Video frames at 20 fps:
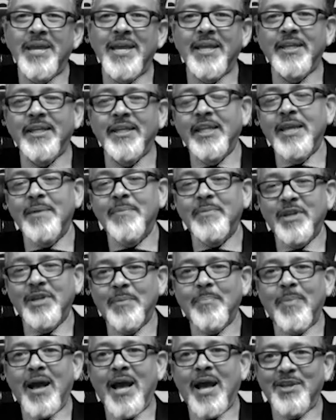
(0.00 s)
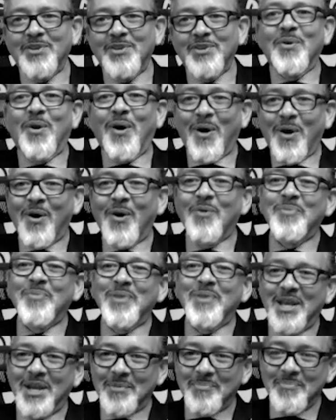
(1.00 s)
without being limited
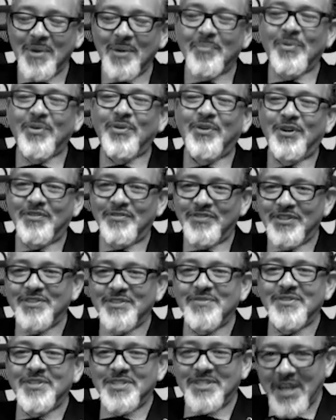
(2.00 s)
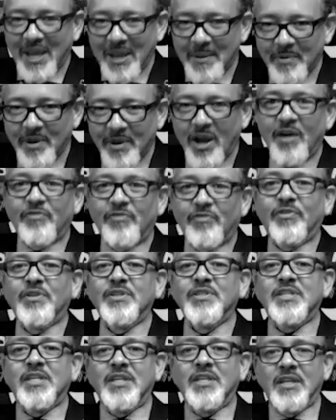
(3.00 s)
by you all being a member of the
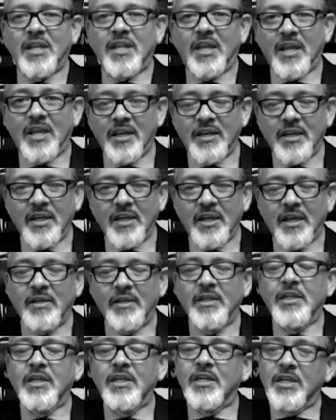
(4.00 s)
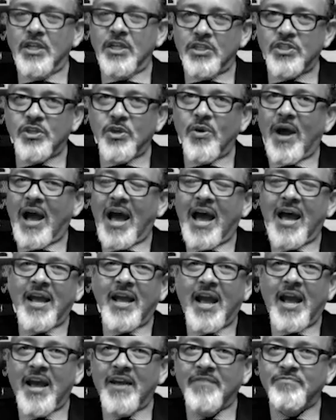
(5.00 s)
same conference. And
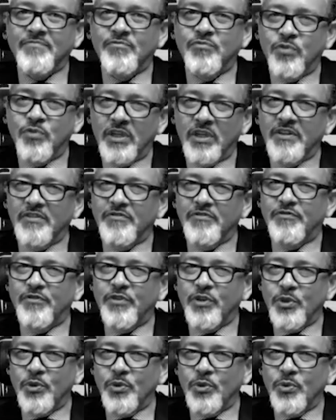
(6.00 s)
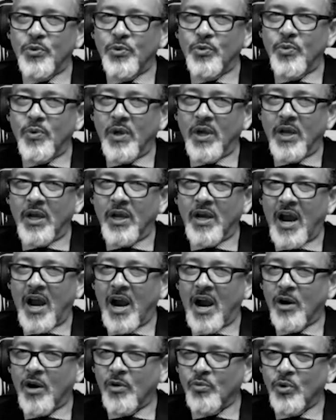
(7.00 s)
so I really
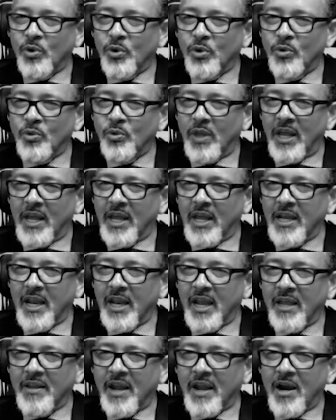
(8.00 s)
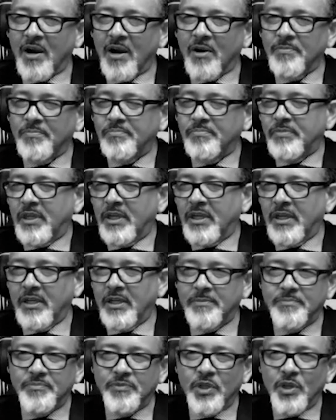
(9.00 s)
view our role and
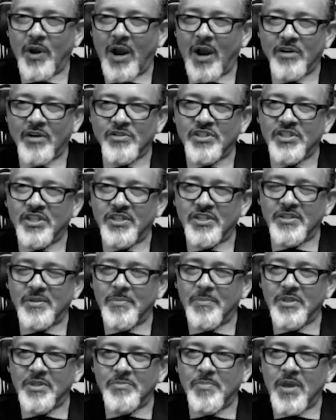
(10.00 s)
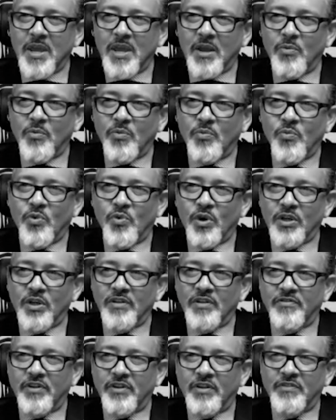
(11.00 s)
our our system as being
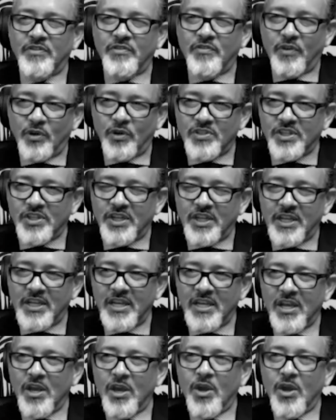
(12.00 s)
one of diversity,